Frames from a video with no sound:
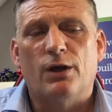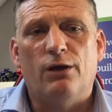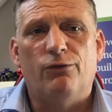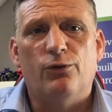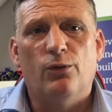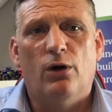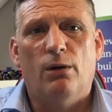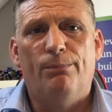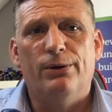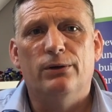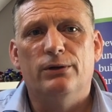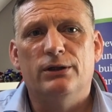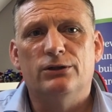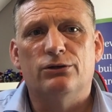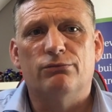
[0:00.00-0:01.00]
if you are
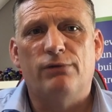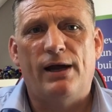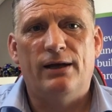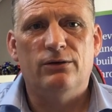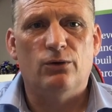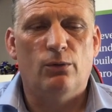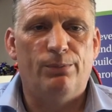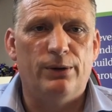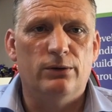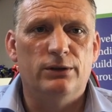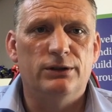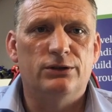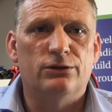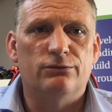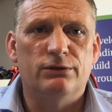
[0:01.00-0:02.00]
building to rent or
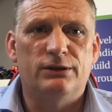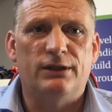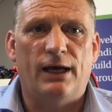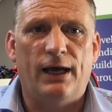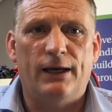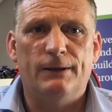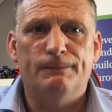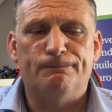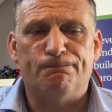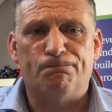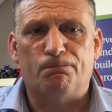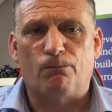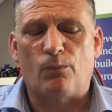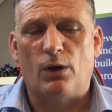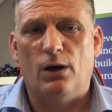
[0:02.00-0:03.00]
building to retain,
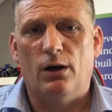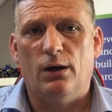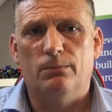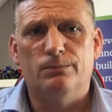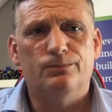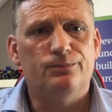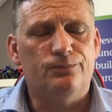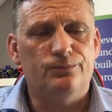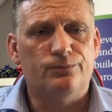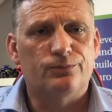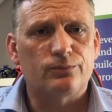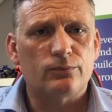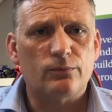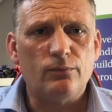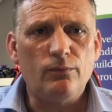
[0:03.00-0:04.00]

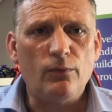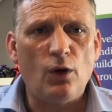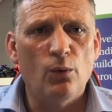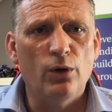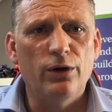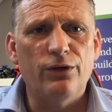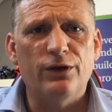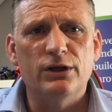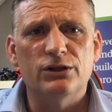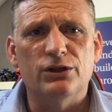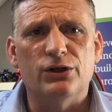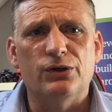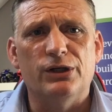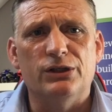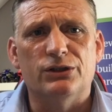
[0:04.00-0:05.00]
one of the things
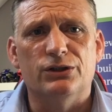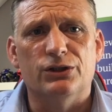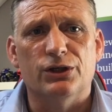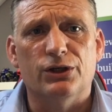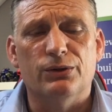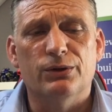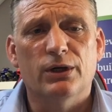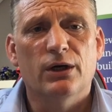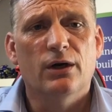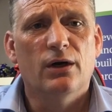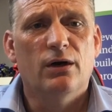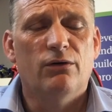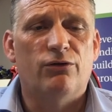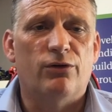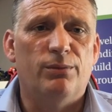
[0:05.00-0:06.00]
that you need to do
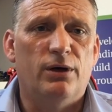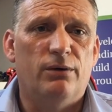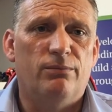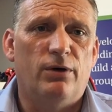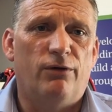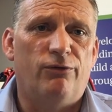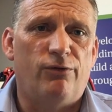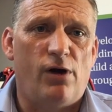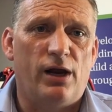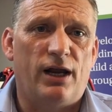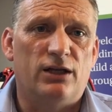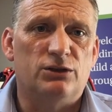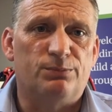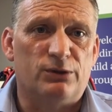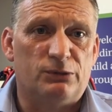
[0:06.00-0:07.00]
from a
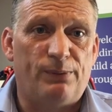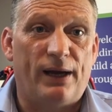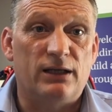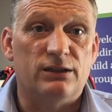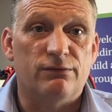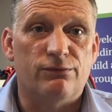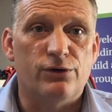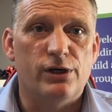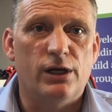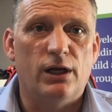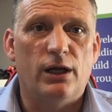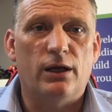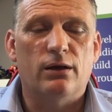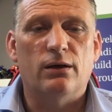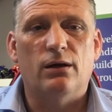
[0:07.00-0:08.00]
finance perspective,
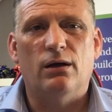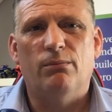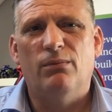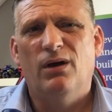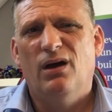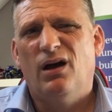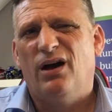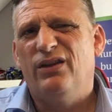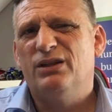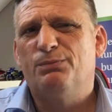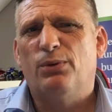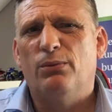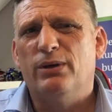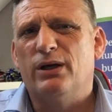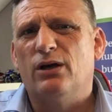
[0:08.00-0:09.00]
really, and this
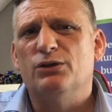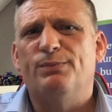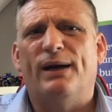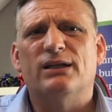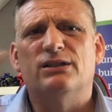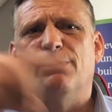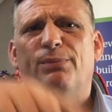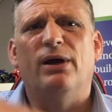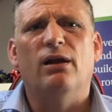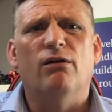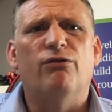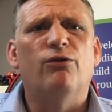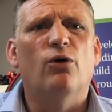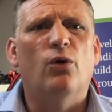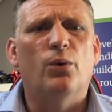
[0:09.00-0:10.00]
probably goes back to pillar
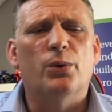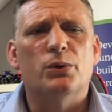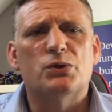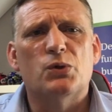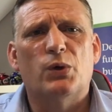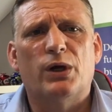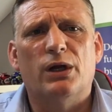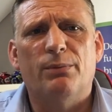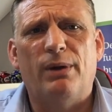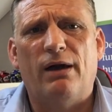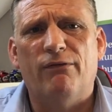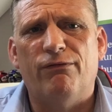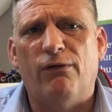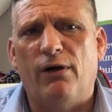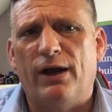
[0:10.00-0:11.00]
4. We were talking
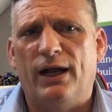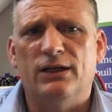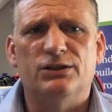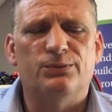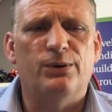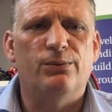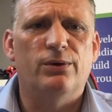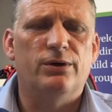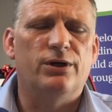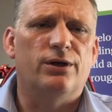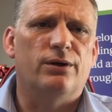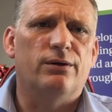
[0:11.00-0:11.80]
about finance. We were,